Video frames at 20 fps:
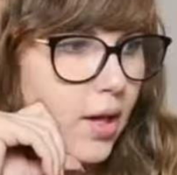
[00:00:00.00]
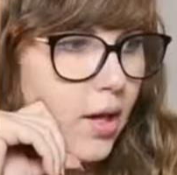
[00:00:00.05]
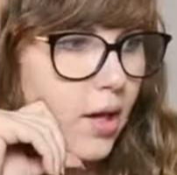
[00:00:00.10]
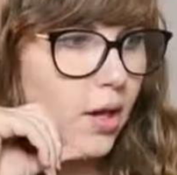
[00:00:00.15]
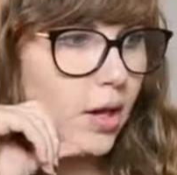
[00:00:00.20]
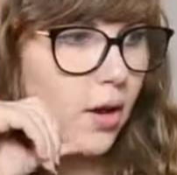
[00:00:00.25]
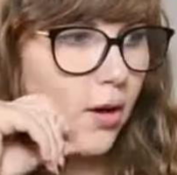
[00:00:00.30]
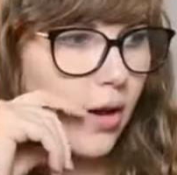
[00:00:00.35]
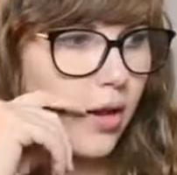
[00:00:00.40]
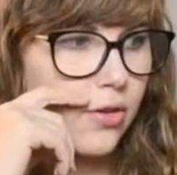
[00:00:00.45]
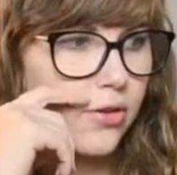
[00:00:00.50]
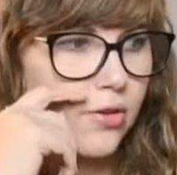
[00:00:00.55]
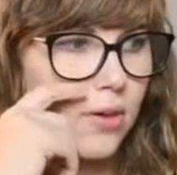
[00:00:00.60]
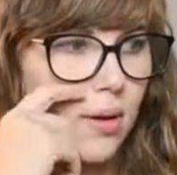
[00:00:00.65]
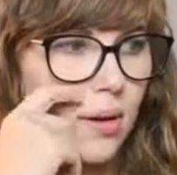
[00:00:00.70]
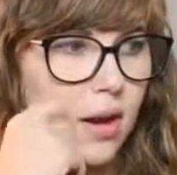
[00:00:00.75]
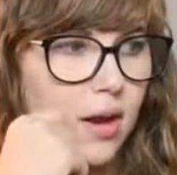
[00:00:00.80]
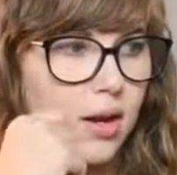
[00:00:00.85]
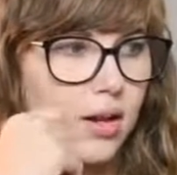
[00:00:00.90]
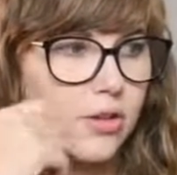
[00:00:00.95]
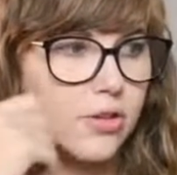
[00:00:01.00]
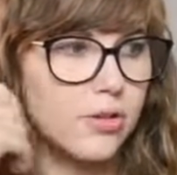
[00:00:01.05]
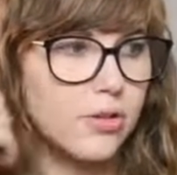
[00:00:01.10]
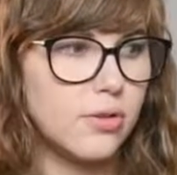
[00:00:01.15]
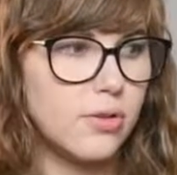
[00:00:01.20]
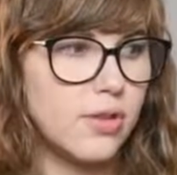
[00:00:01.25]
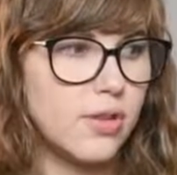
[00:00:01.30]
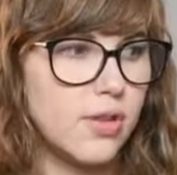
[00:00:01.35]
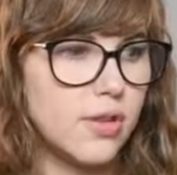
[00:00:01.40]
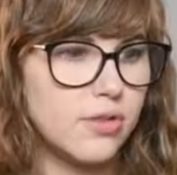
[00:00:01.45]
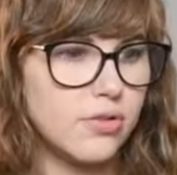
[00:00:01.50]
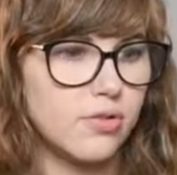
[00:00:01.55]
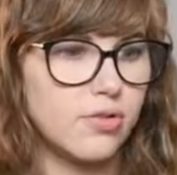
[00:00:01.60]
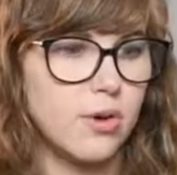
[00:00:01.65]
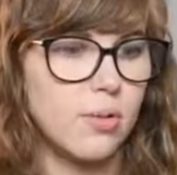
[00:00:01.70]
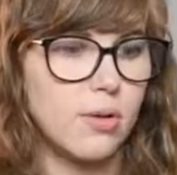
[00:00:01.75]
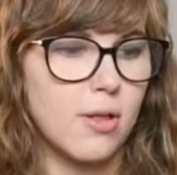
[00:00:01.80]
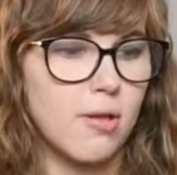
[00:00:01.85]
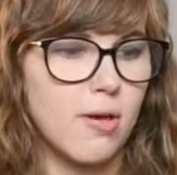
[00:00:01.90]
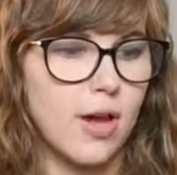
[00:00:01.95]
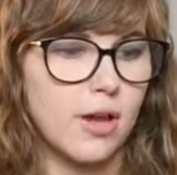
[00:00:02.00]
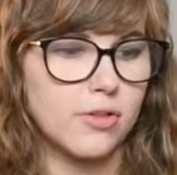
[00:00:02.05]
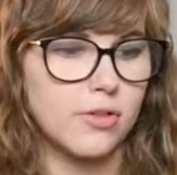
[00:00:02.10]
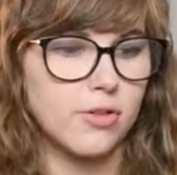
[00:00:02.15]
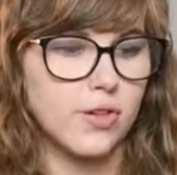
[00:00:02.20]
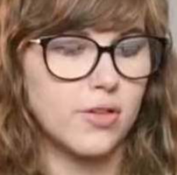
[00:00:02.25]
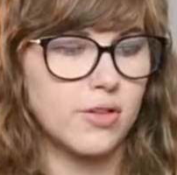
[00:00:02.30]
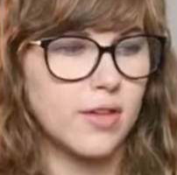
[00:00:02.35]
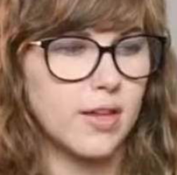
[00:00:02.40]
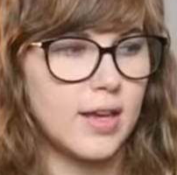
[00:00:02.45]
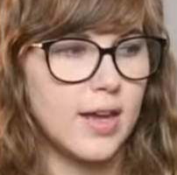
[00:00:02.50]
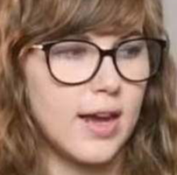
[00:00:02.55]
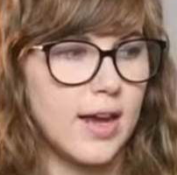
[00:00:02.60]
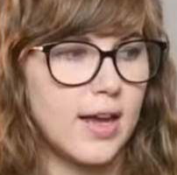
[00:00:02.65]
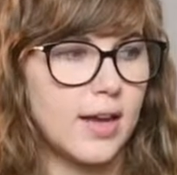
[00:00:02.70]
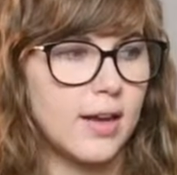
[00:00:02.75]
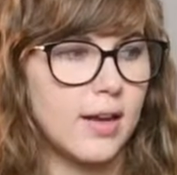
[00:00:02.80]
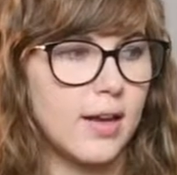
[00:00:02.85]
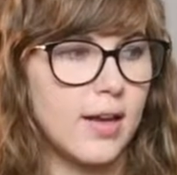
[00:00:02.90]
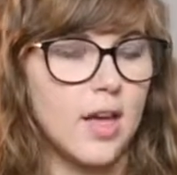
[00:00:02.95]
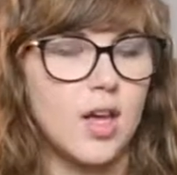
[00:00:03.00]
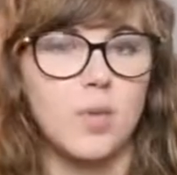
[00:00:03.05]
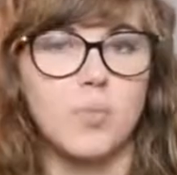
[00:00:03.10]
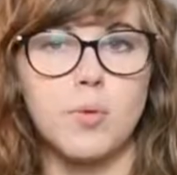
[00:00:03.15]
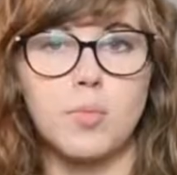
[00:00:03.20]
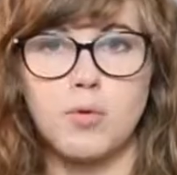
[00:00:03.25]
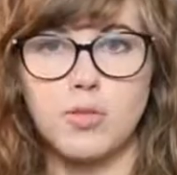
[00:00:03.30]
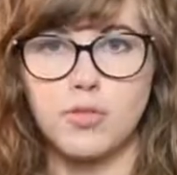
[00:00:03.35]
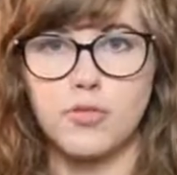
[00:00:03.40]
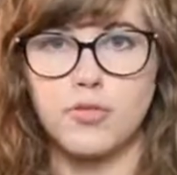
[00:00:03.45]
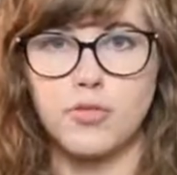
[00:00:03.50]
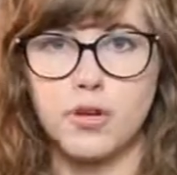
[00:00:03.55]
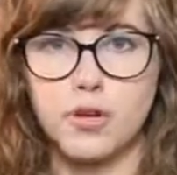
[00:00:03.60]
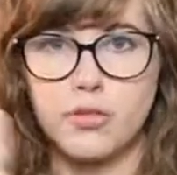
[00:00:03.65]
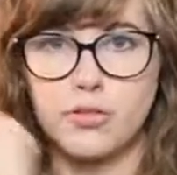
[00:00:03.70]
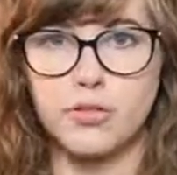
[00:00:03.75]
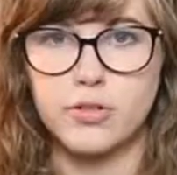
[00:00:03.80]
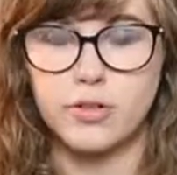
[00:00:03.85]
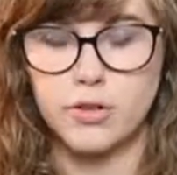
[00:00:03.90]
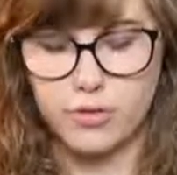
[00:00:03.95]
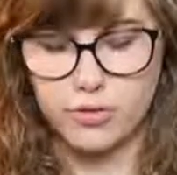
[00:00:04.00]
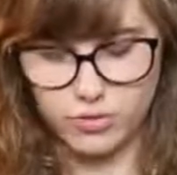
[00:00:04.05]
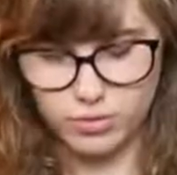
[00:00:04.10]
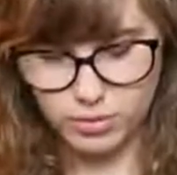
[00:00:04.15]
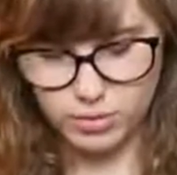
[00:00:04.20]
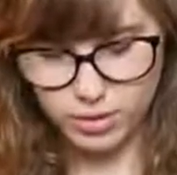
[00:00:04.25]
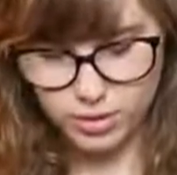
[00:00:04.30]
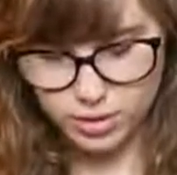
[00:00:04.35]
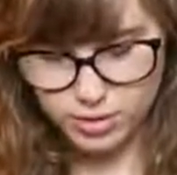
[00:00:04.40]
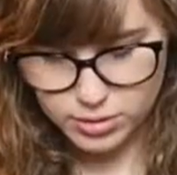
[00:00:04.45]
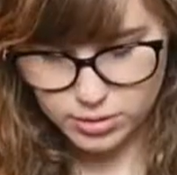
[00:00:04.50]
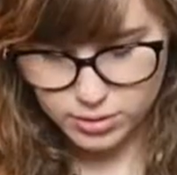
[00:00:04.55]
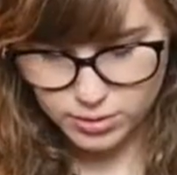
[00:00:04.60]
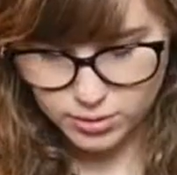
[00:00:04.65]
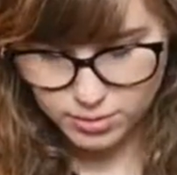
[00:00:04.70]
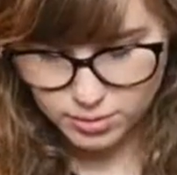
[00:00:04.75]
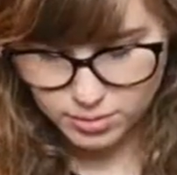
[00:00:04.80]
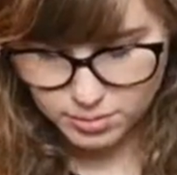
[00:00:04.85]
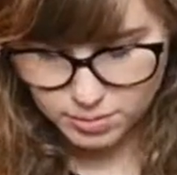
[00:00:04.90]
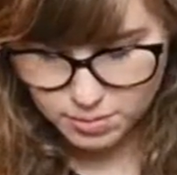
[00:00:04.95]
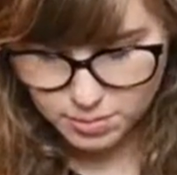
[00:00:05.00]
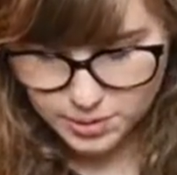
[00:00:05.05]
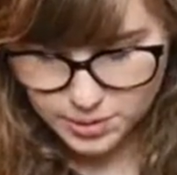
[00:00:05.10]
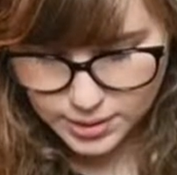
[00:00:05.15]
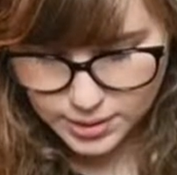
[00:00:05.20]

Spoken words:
Okay, so I'm gonna do this tremolo exercise again, but with free strokes. So we're gonna do P, A,